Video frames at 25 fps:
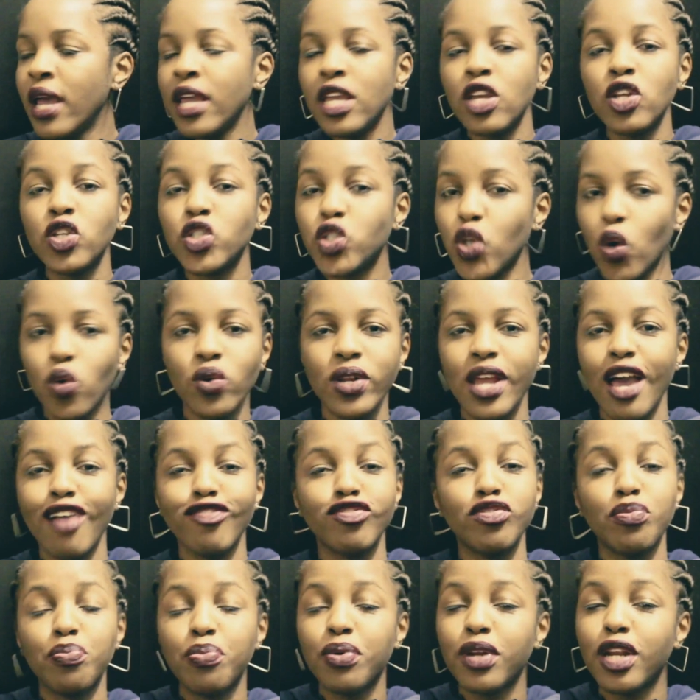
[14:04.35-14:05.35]
You don't have
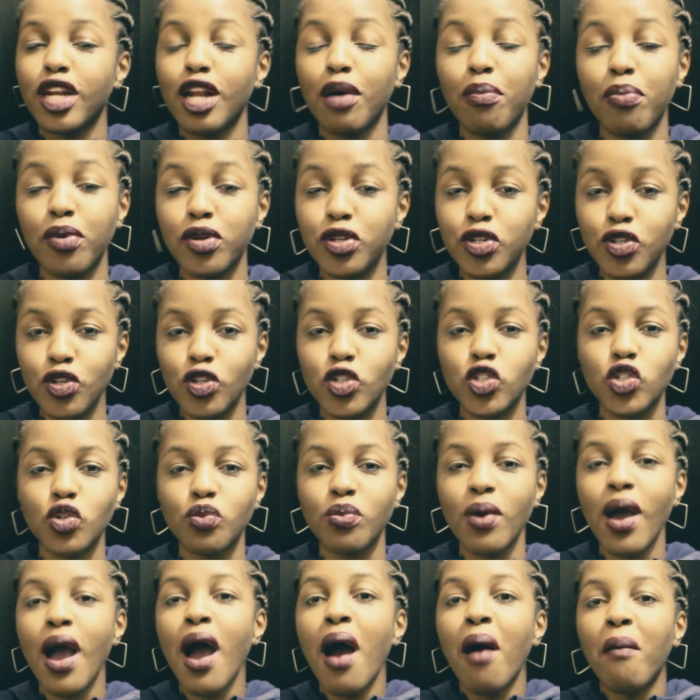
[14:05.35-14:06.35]
to put it up on YouTube,
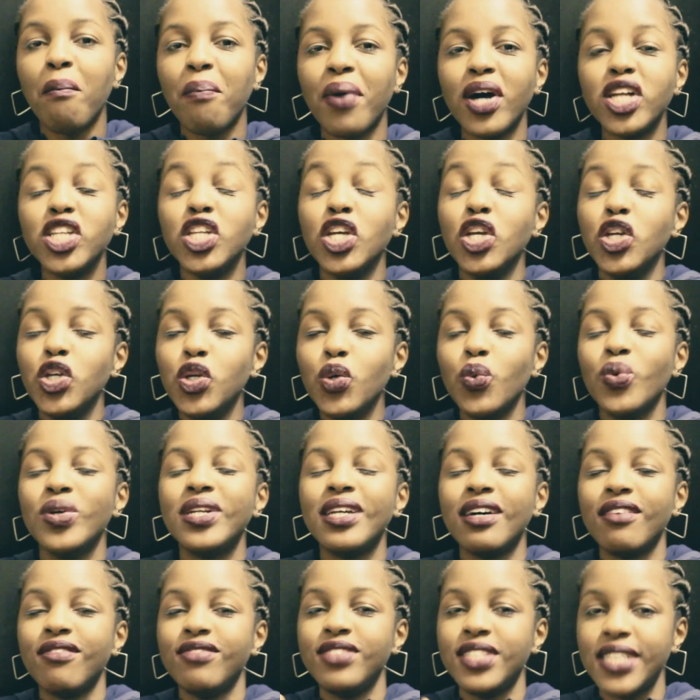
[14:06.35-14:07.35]
but you would
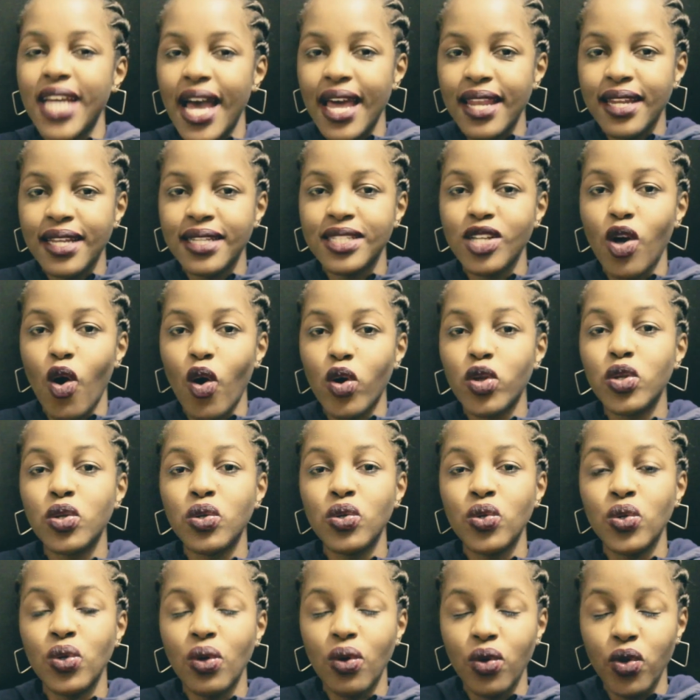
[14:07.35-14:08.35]
have done it on
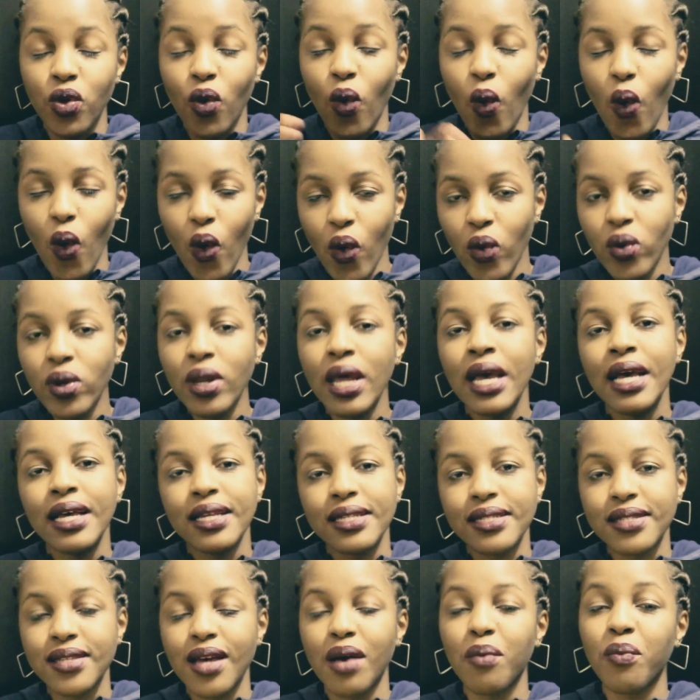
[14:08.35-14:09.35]
your own
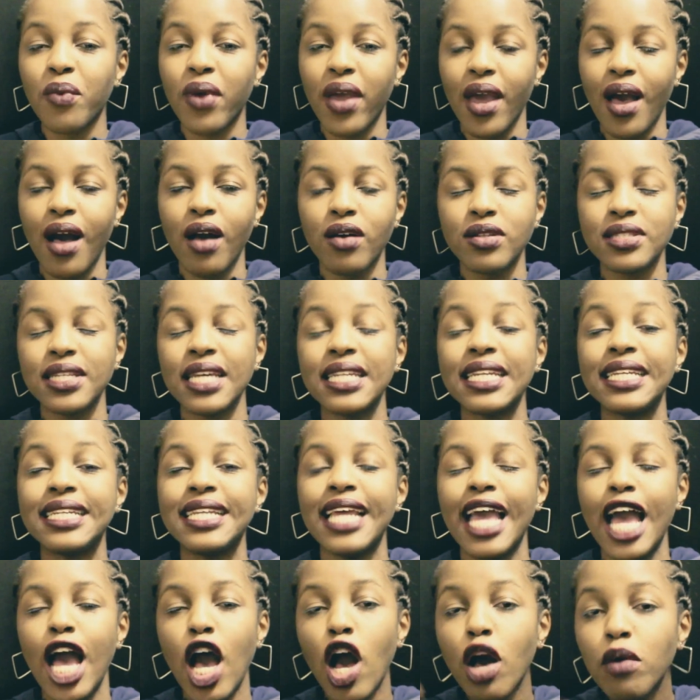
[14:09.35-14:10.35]
somewhere else, and it
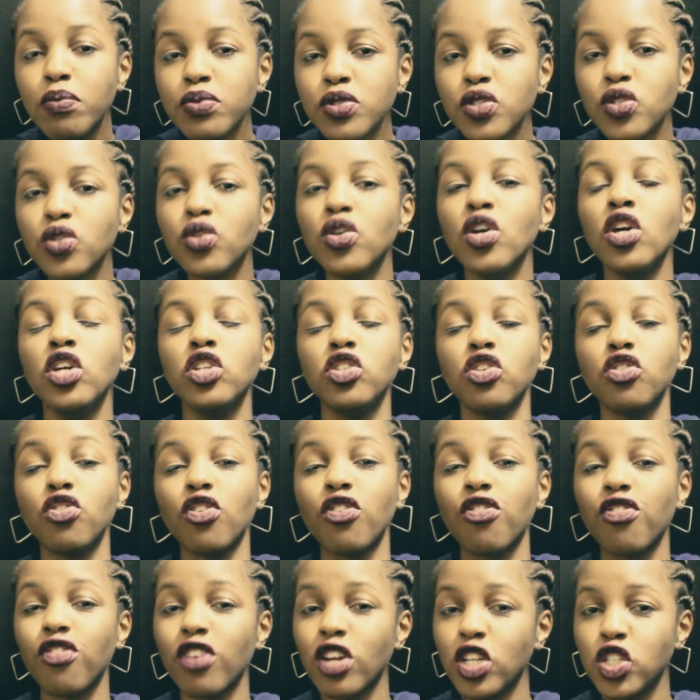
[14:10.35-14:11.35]
helps you to
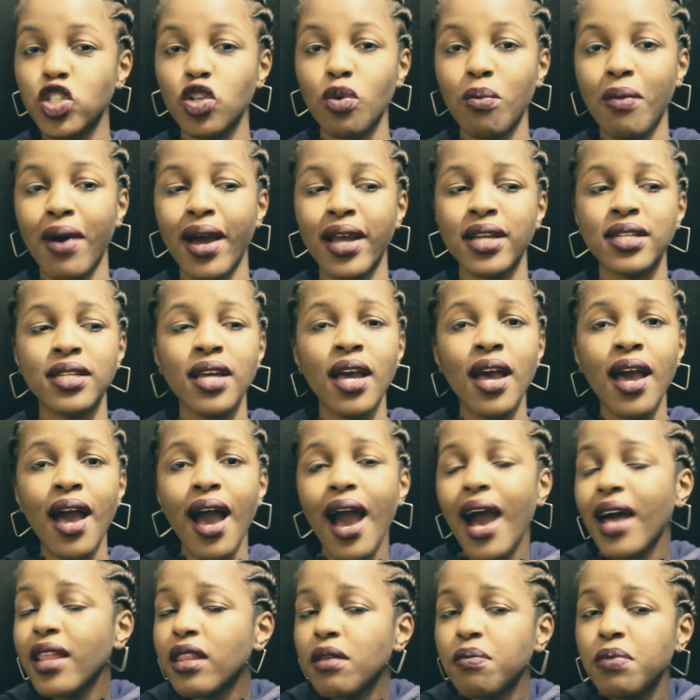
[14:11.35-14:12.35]
refresh your mind.
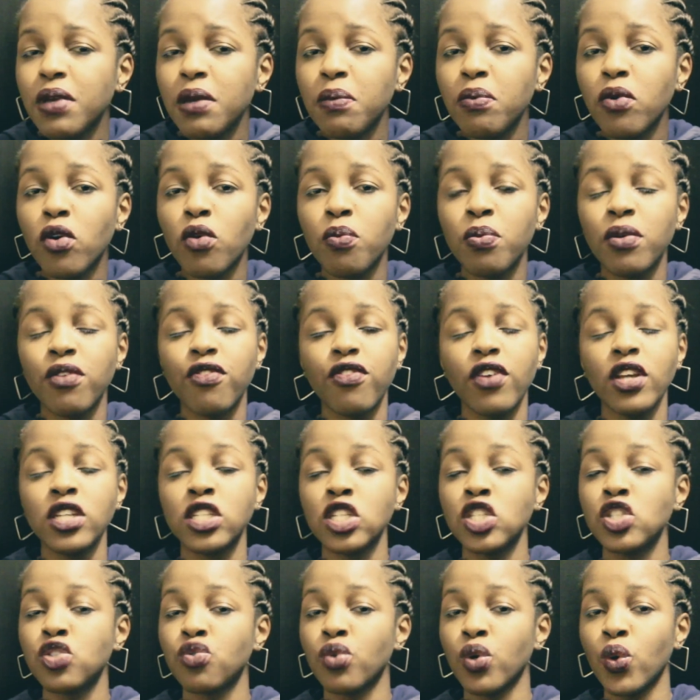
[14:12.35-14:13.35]
Other people prefer
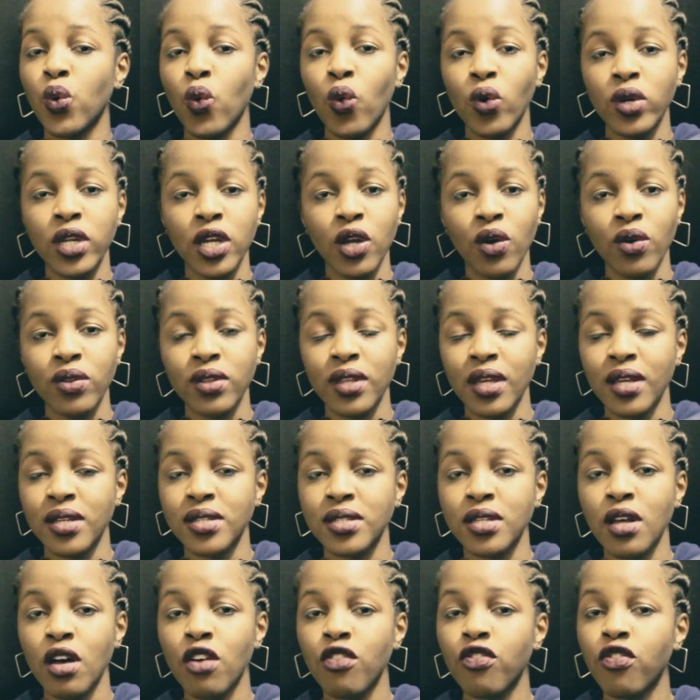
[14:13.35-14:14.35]
just recording on their
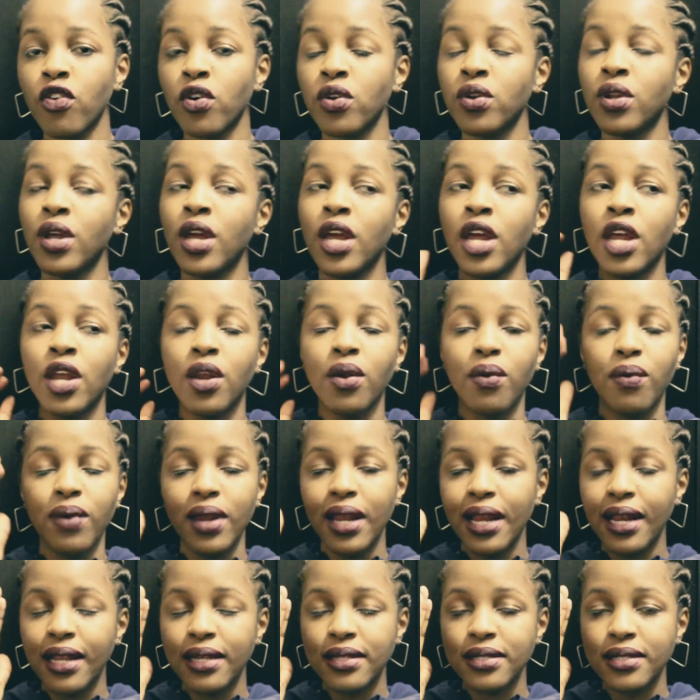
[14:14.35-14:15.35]
cell phone,
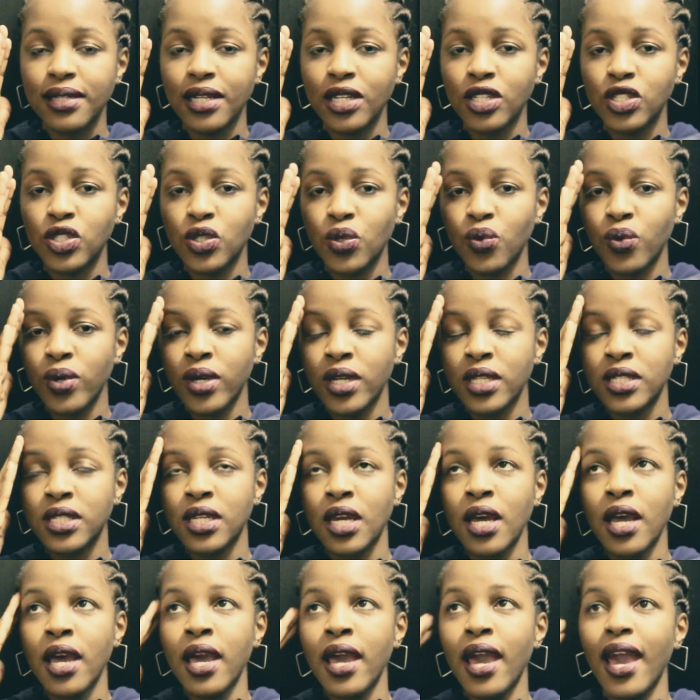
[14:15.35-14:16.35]
re-listening to it,
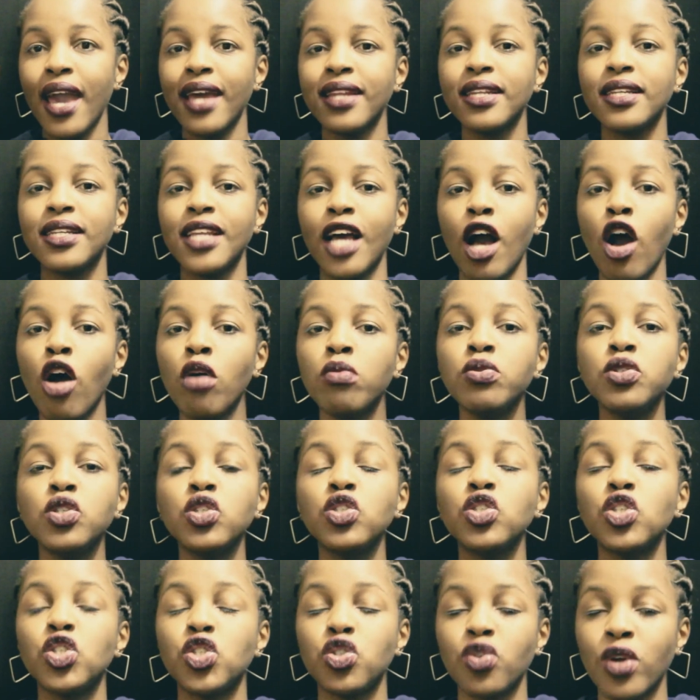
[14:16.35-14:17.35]
and it helps you
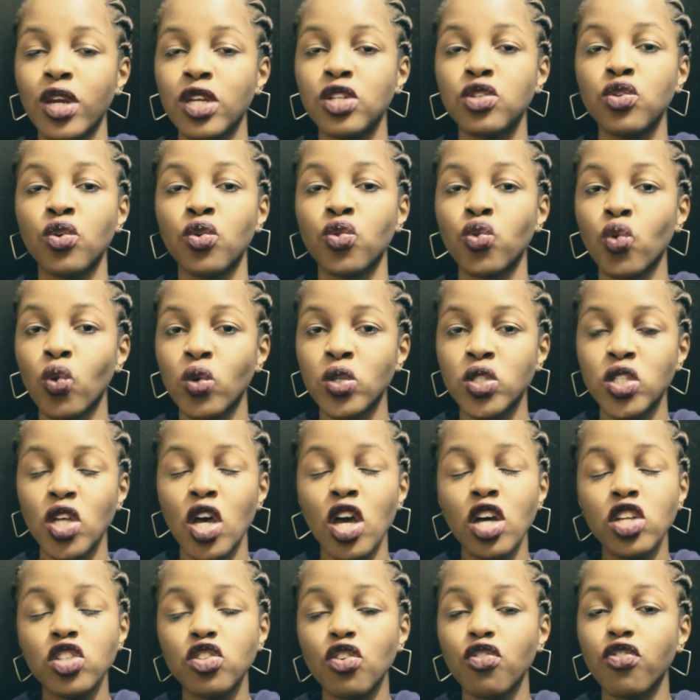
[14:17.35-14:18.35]
to trace your thoughts.
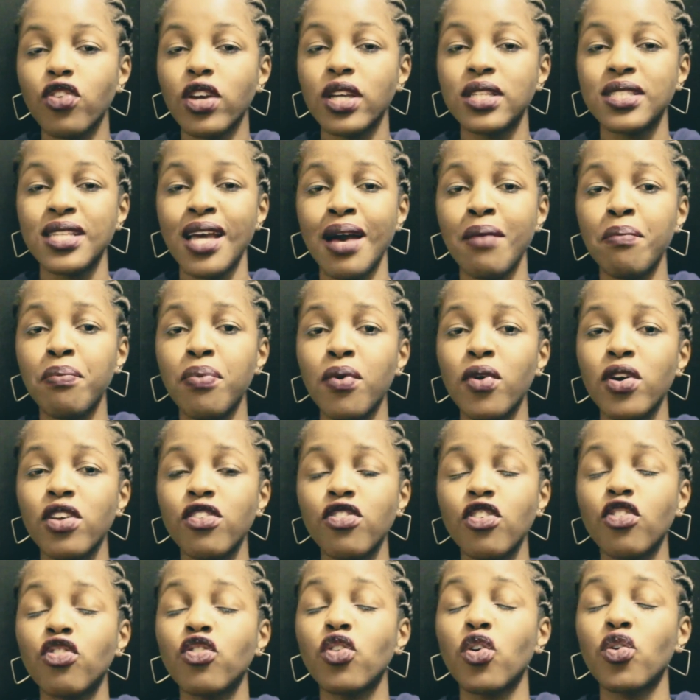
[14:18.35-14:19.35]
So for example,
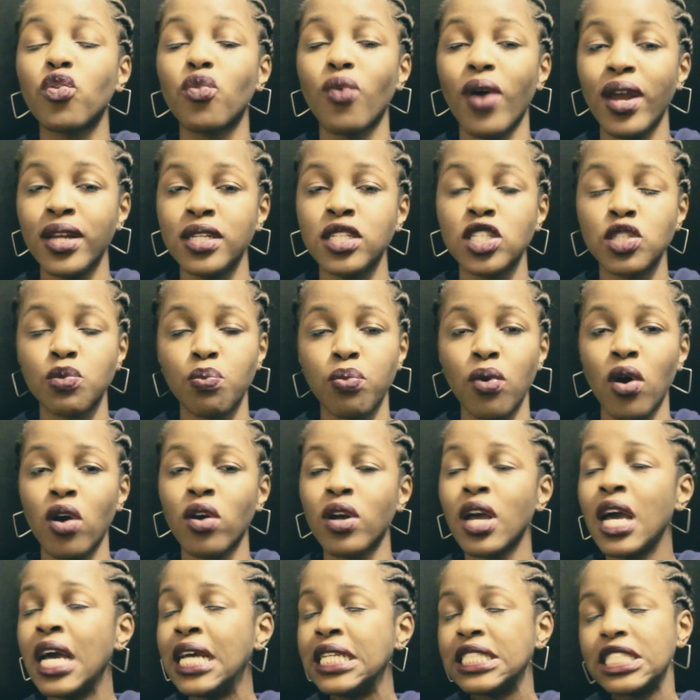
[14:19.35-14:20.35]
if you've got writer's
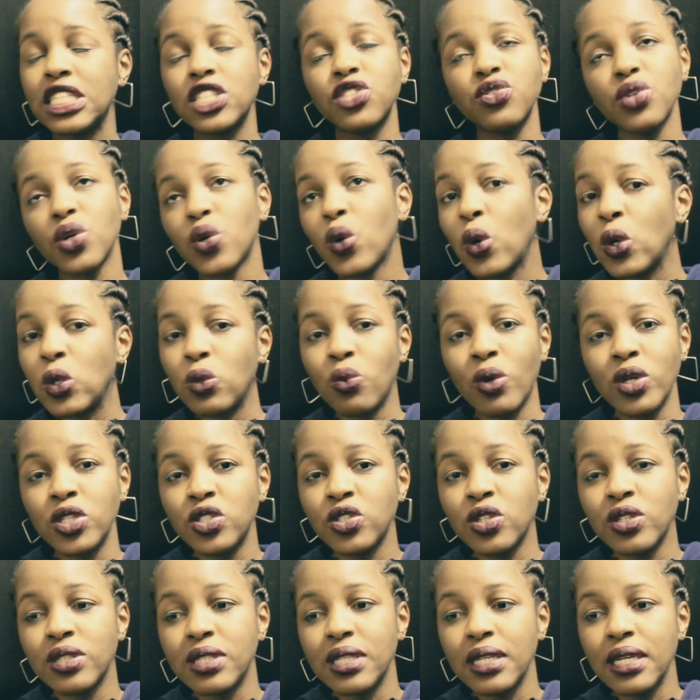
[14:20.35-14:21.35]
block, just record
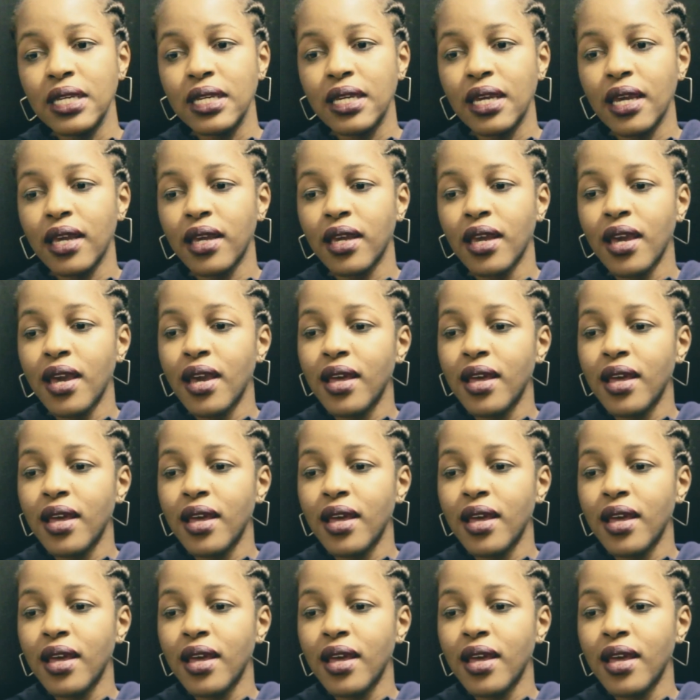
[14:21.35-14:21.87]
what you're thinking.